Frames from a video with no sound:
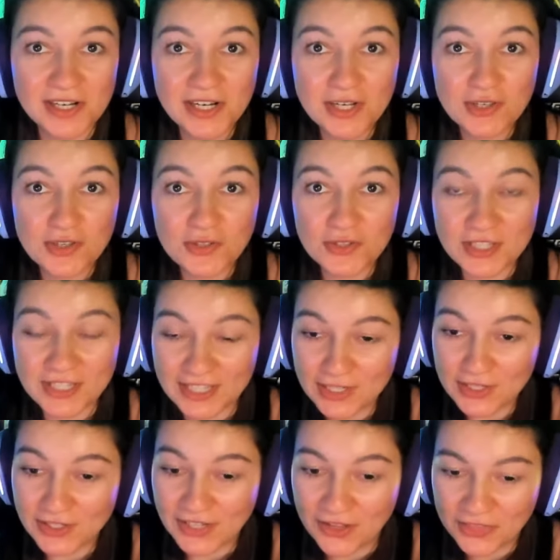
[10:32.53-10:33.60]
So to hear
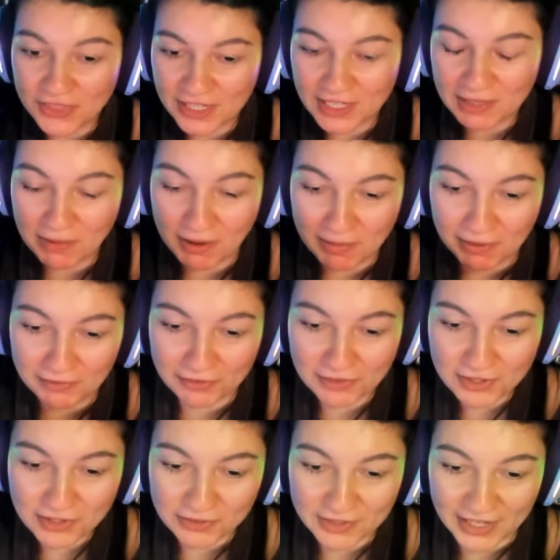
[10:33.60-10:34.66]
now, thinking about my
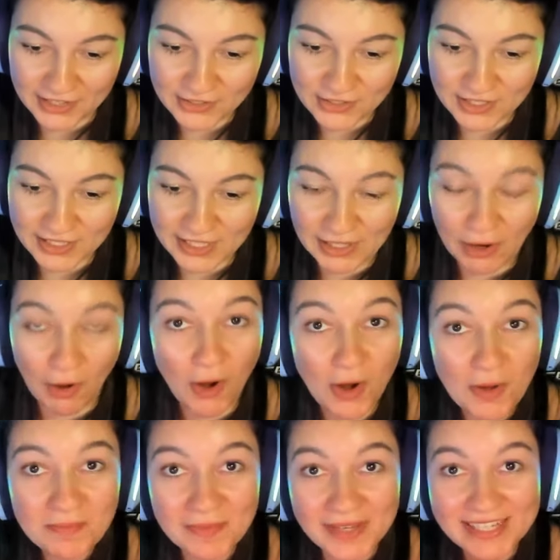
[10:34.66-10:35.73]
first reaction, it all
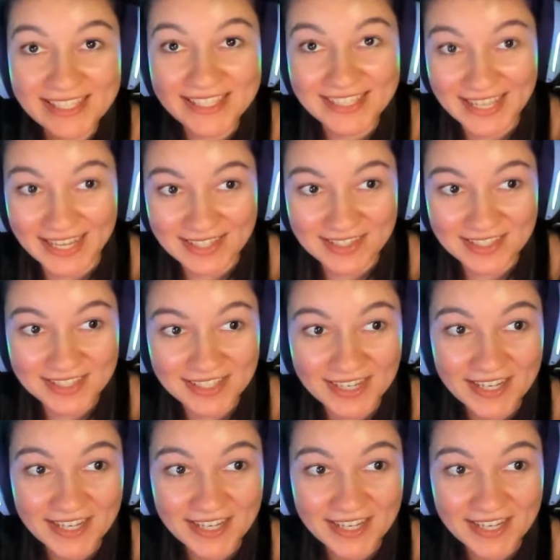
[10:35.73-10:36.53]
makes sense.